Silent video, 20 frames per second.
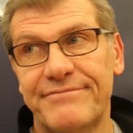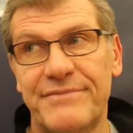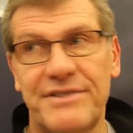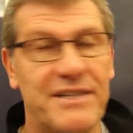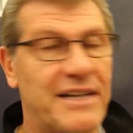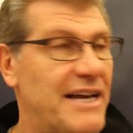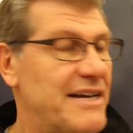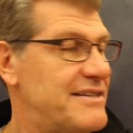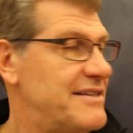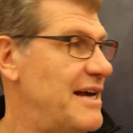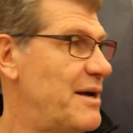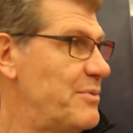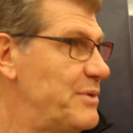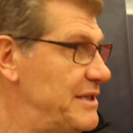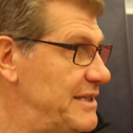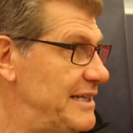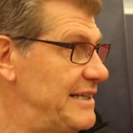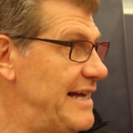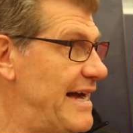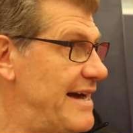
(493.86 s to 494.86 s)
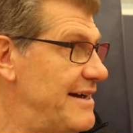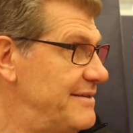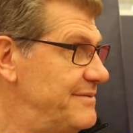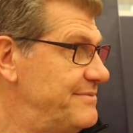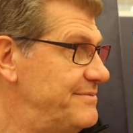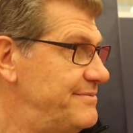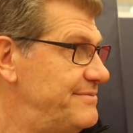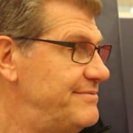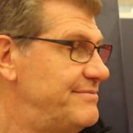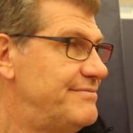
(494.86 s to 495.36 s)
It's the last time we did that.
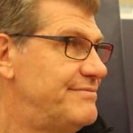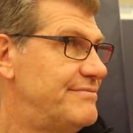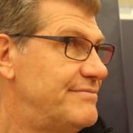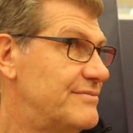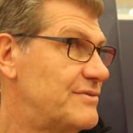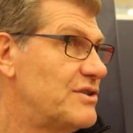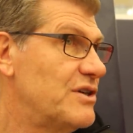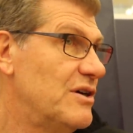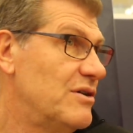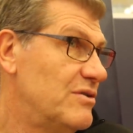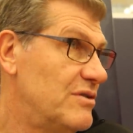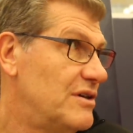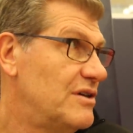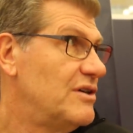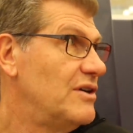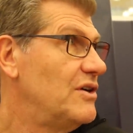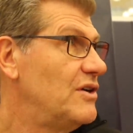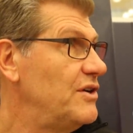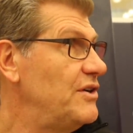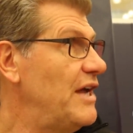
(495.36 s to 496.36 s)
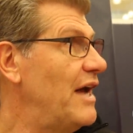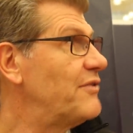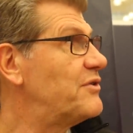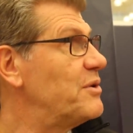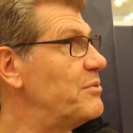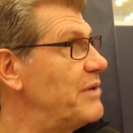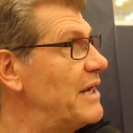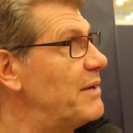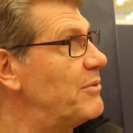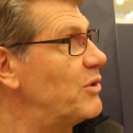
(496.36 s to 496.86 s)
So you have
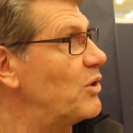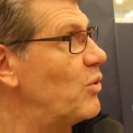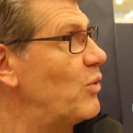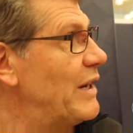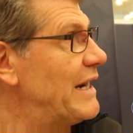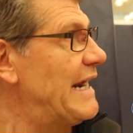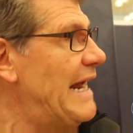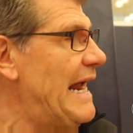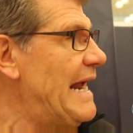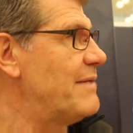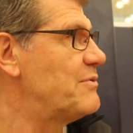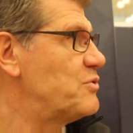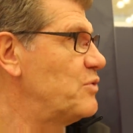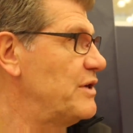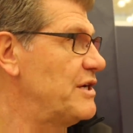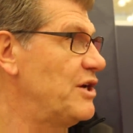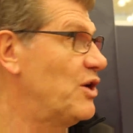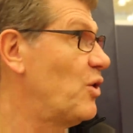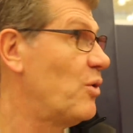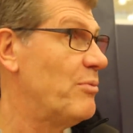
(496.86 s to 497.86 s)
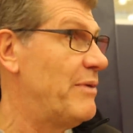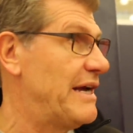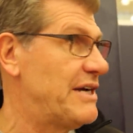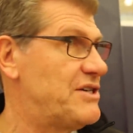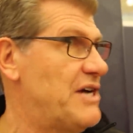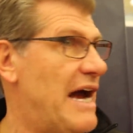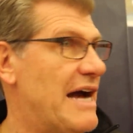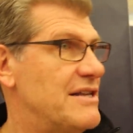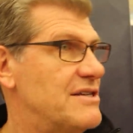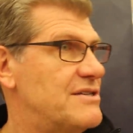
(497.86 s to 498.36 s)
to be able to win games when you don't make
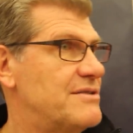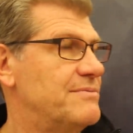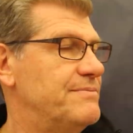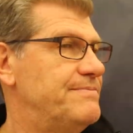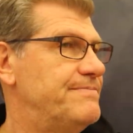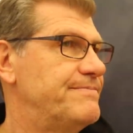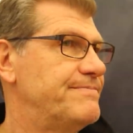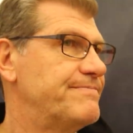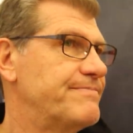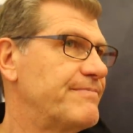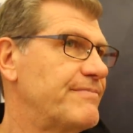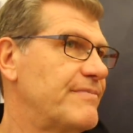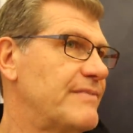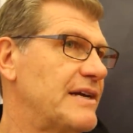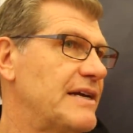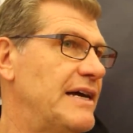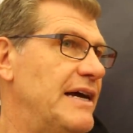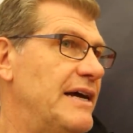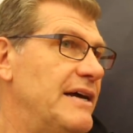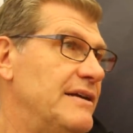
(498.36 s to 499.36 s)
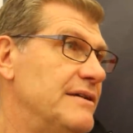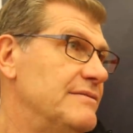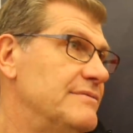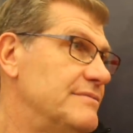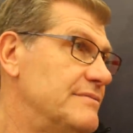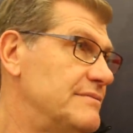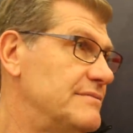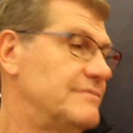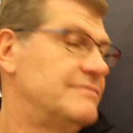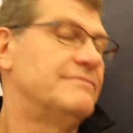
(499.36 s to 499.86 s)
shots. And
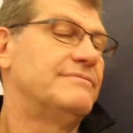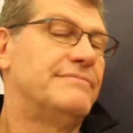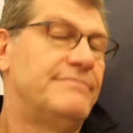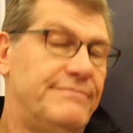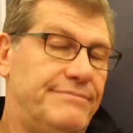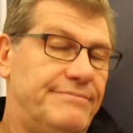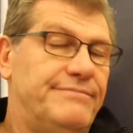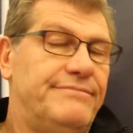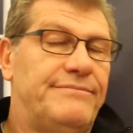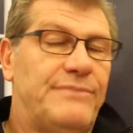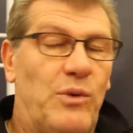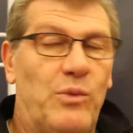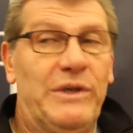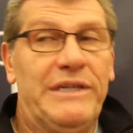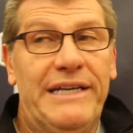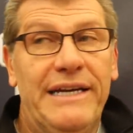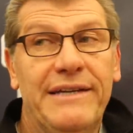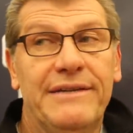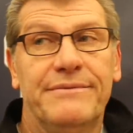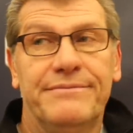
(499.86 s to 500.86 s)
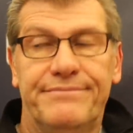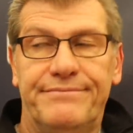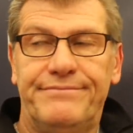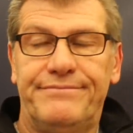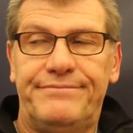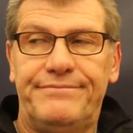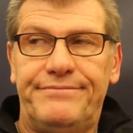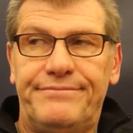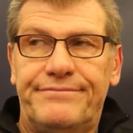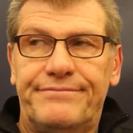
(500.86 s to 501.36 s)
we did.
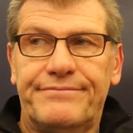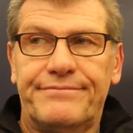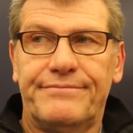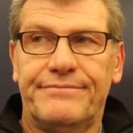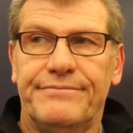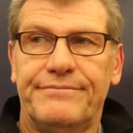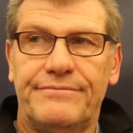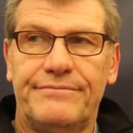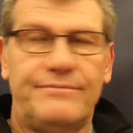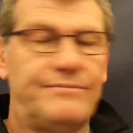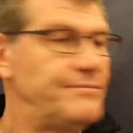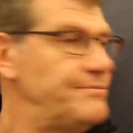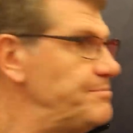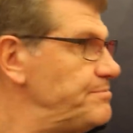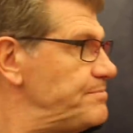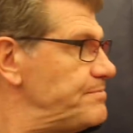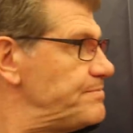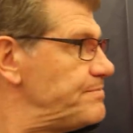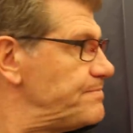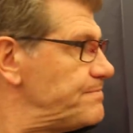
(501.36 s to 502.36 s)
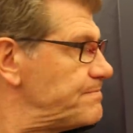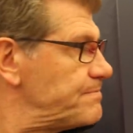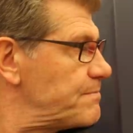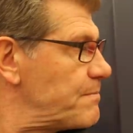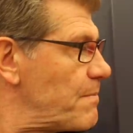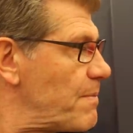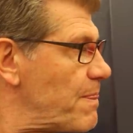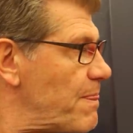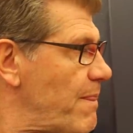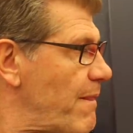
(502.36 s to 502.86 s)
Or get, or get highly
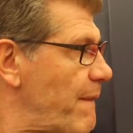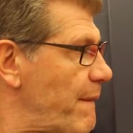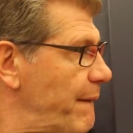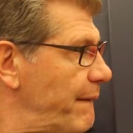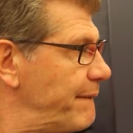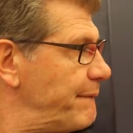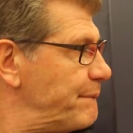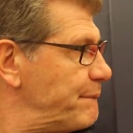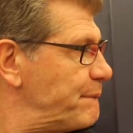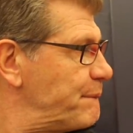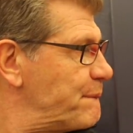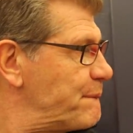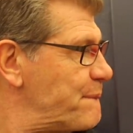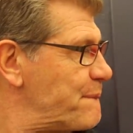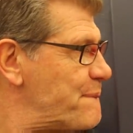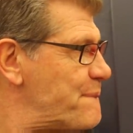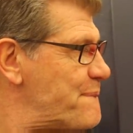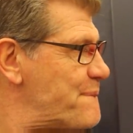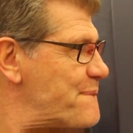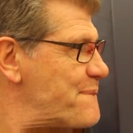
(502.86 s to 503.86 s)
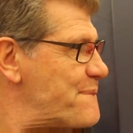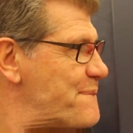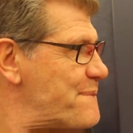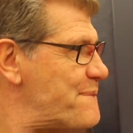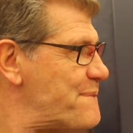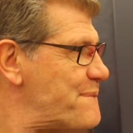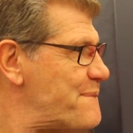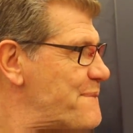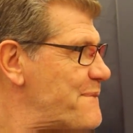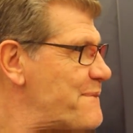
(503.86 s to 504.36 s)
questionable fourth fouls
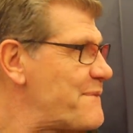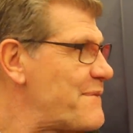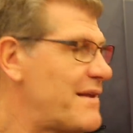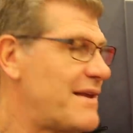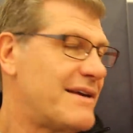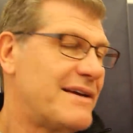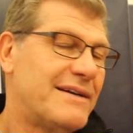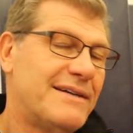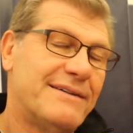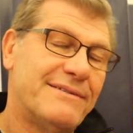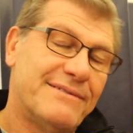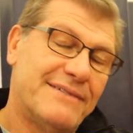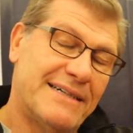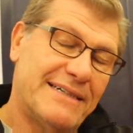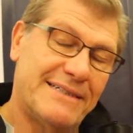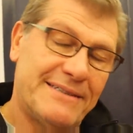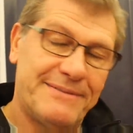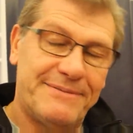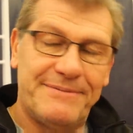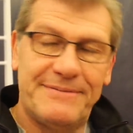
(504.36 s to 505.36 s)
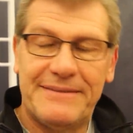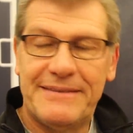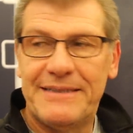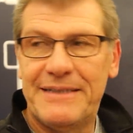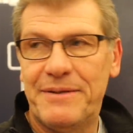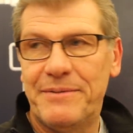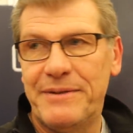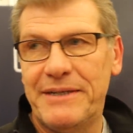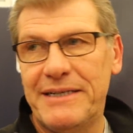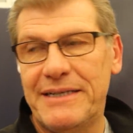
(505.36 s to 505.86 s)
called against you.
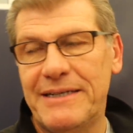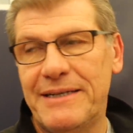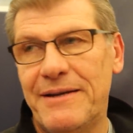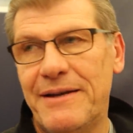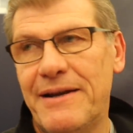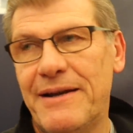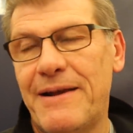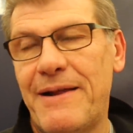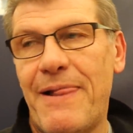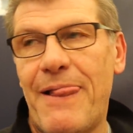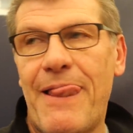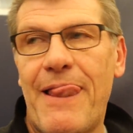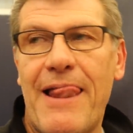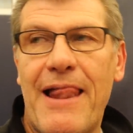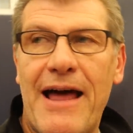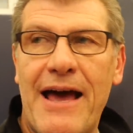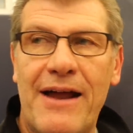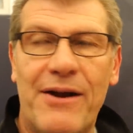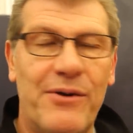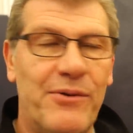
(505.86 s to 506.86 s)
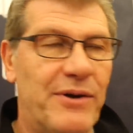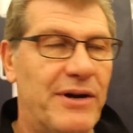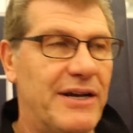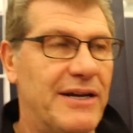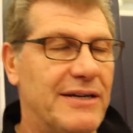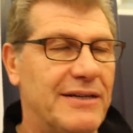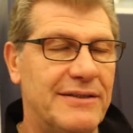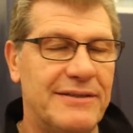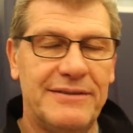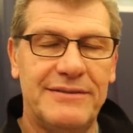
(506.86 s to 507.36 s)
Man, I don't
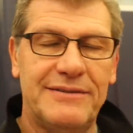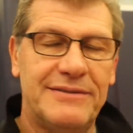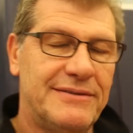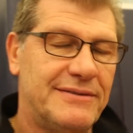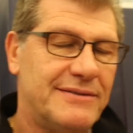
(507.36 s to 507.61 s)
want to.